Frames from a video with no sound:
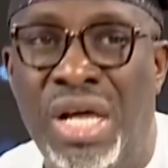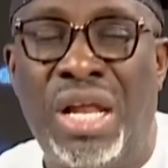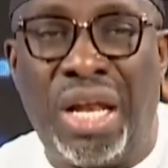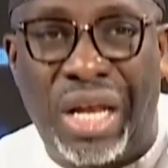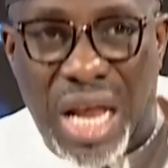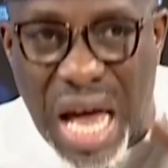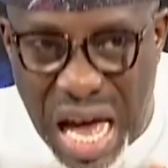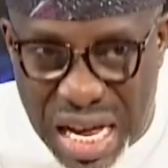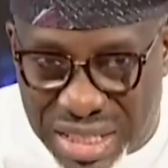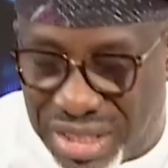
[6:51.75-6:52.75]

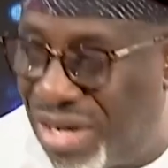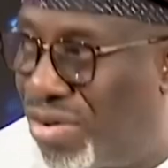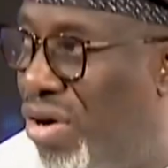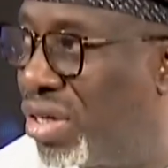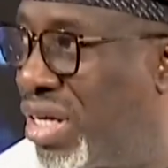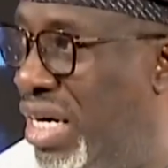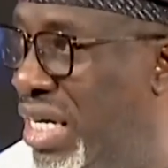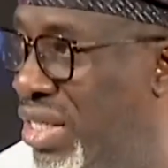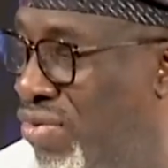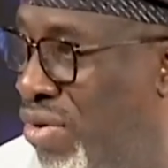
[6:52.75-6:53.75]
learned the wrong
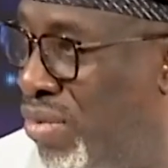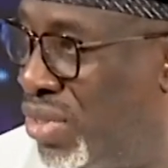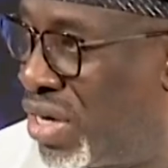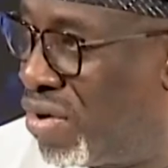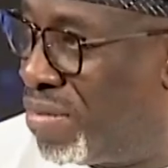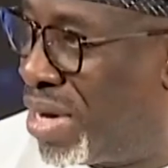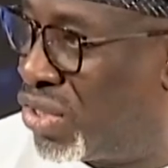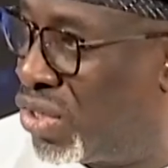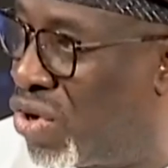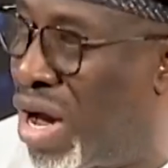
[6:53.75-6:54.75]
things from Olusegun
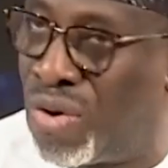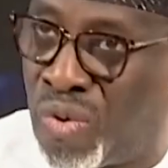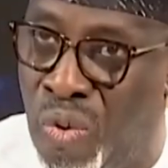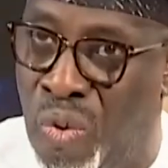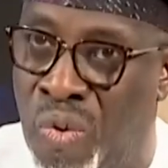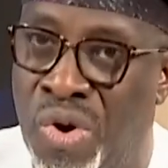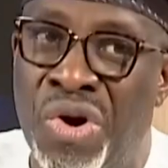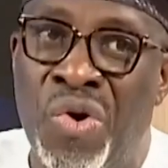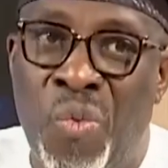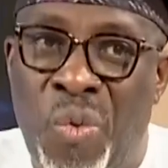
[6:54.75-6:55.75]
Obasanjo and co.,
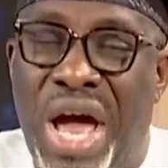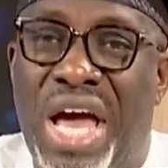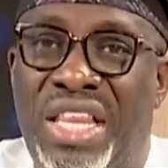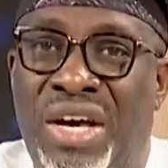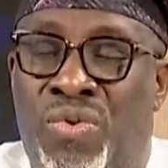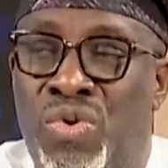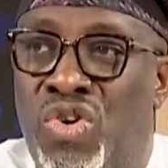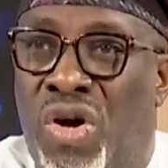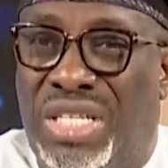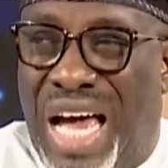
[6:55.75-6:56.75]
where they could
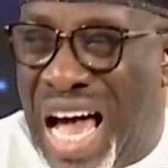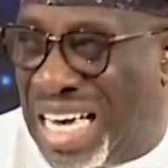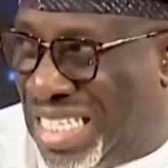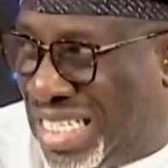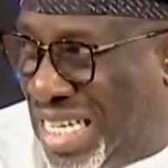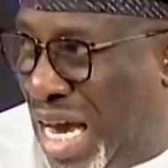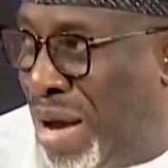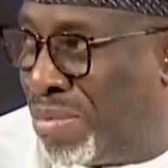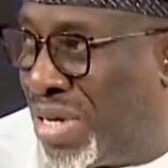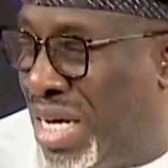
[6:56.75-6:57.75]
not
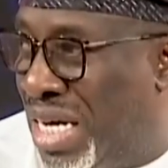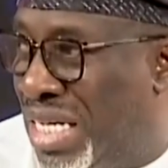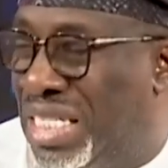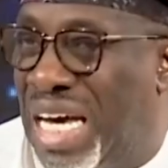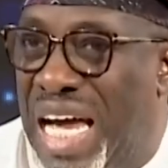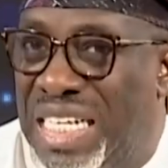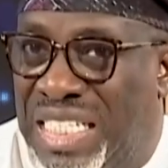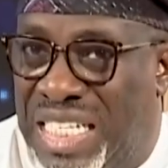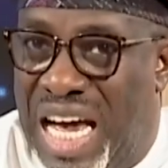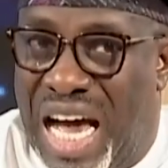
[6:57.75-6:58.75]
accept the
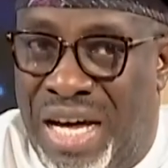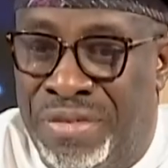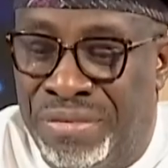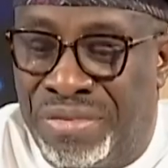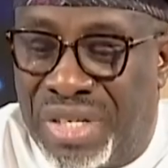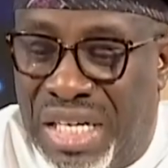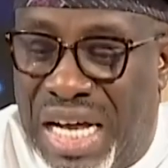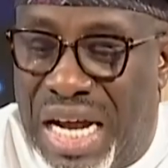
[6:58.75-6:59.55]
idea that the